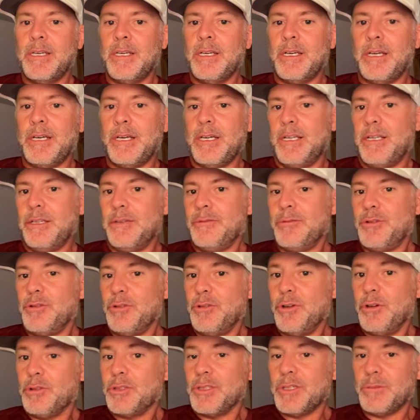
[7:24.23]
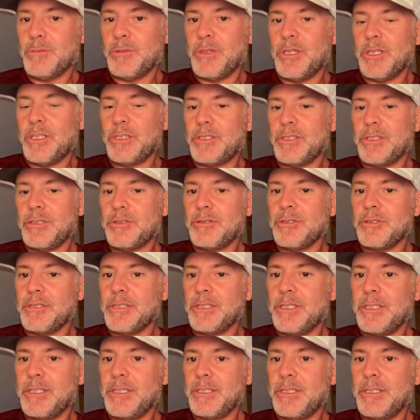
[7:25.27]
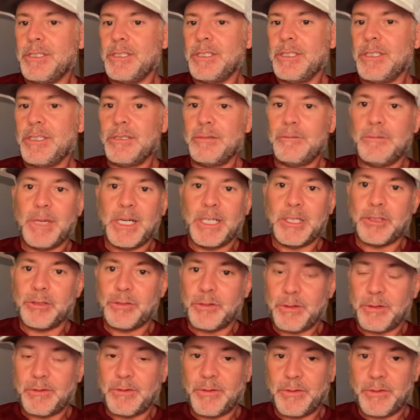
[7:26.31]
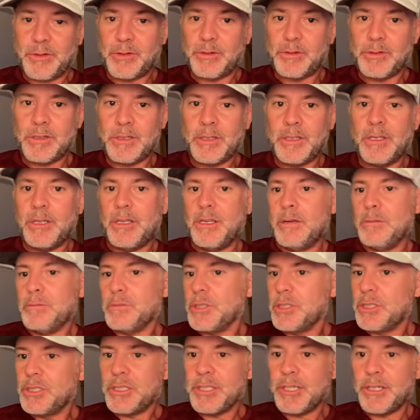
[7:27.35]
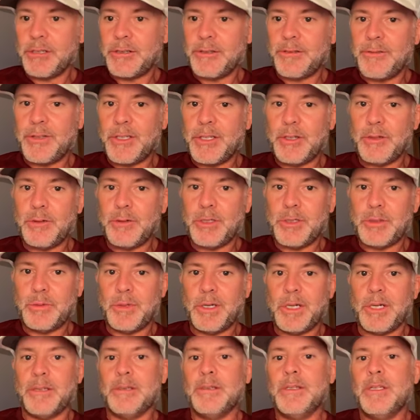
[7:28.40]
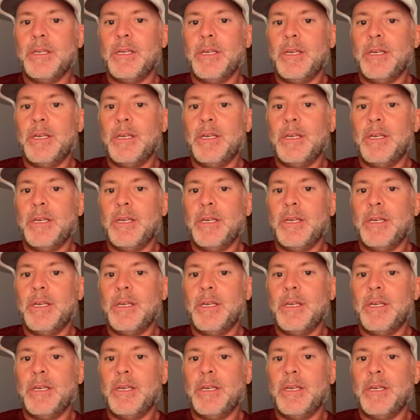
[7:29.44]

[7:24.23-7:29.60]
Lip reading: And if you know someone that's interested in my string reviews, please share the video as well.